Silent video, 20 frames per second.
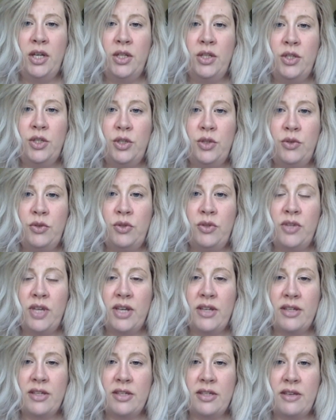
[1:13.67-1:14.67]

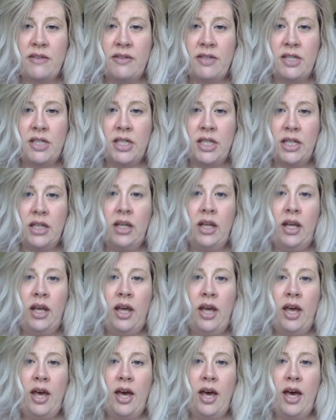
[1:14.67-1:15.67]
2017.
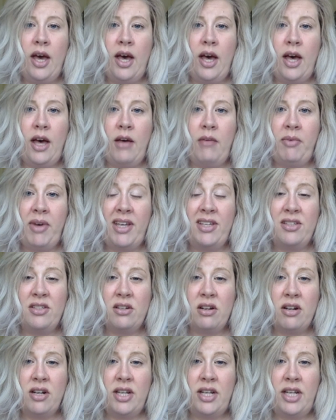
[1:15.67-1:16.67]
I
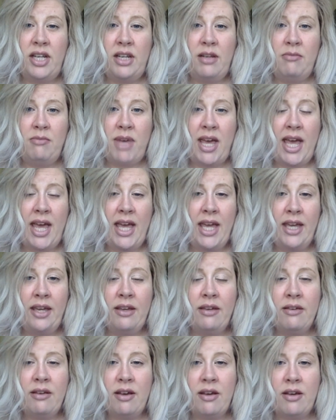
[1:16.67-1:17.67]
started in May.
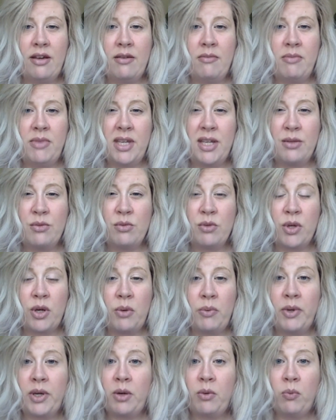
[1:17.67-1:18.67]
Things were
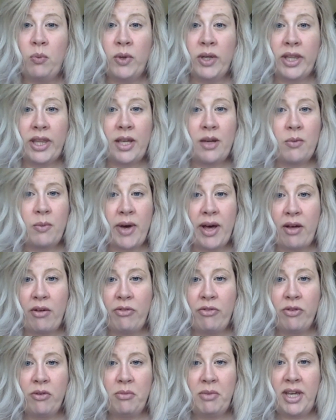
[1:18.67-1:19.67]
going really well
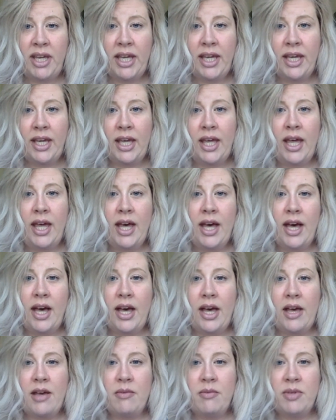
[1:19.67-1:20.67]
for me.
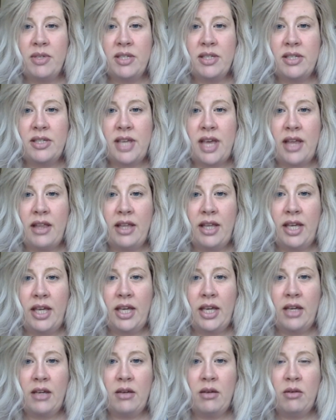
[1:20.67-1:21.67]
I was
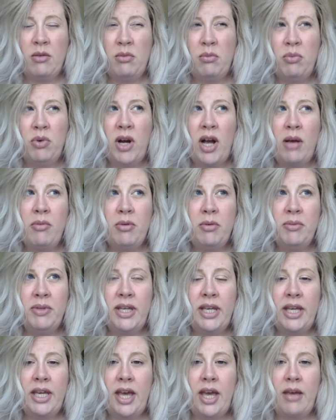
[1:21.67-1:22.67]
selling
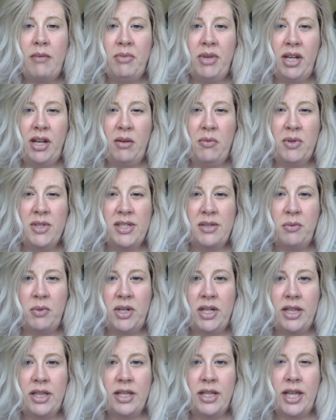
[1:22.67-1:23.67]
probably, I mean, I wasn't
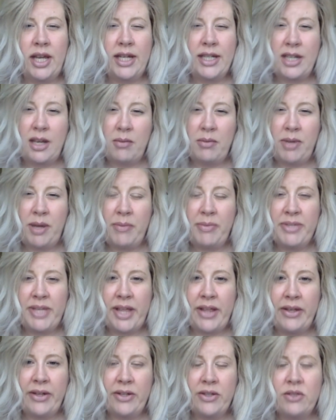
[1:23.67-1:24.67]
one of the like top
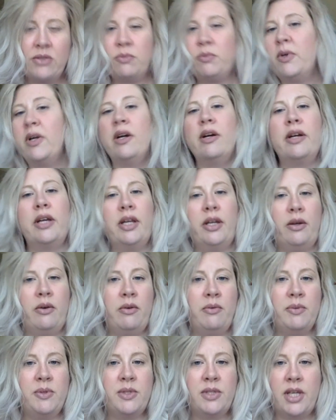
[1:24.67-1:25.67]
sellers where,
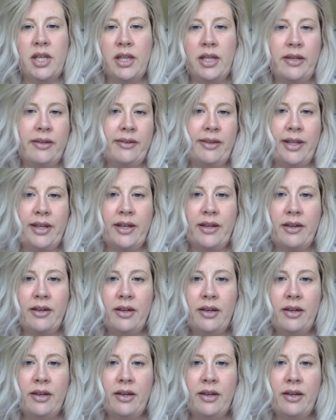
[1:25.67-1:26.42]
I was selling like